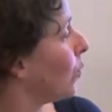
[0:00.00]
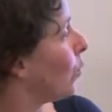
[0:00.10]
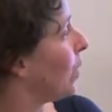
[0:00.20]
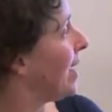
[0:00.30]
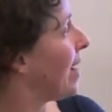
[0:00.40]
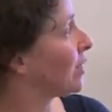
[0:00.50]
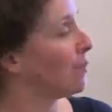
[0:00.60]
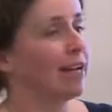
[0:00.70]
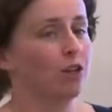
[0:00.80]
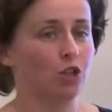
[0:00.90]
we have to
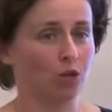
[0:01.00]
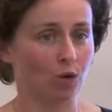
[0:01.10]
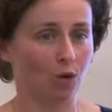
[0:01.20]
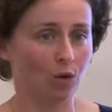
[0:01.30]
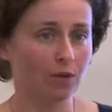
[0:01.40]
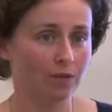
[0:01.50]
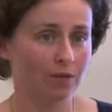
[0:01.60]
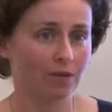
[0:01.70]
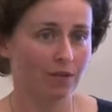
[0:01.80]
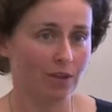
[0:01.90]
make sure
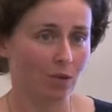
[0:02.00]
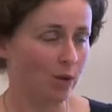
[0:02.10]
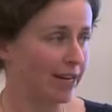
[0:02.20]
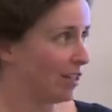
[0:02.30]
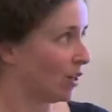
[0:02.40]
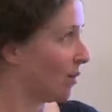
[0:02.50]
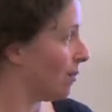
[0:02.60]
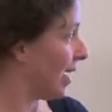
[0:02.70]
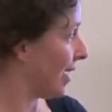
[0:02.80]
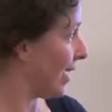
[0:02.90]
that we don't
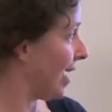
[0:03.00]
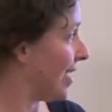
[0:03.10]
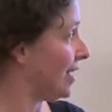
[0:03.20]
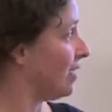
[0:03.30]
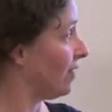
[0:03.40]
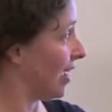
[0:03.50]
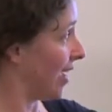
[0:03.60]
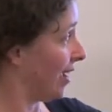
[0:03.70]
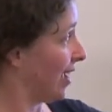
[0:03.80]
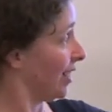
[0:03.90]
make any of
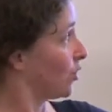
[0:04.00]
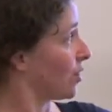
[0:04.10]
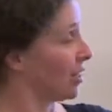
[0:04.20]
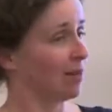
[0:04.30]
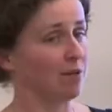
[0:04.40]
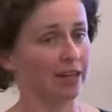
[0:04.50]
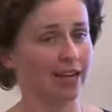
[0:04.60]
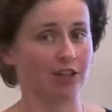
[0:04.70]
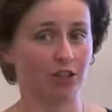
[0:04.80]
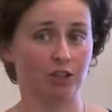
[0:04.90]
our electronic
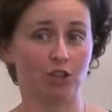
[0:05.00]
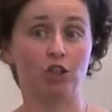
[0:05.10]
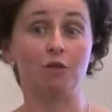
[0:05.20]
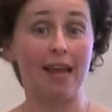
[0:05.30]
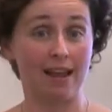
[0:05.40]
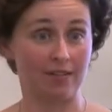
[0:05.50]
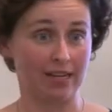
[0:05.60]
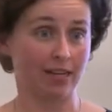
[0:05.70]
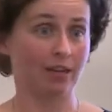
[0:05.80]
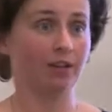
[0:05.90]
communications too
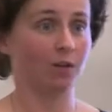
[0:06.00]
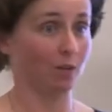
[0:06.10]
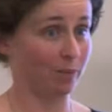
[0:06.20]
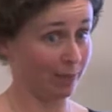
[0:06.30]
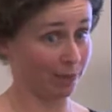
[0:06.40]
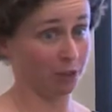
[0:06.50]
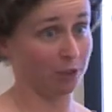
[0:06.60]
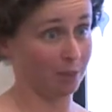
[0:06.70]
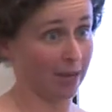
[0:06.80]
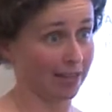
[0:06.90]
heavy on people's
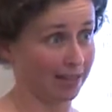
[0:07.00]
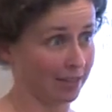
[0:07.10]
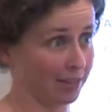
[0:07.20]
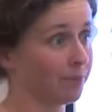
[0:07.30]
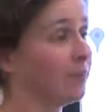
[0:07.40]
use patterns.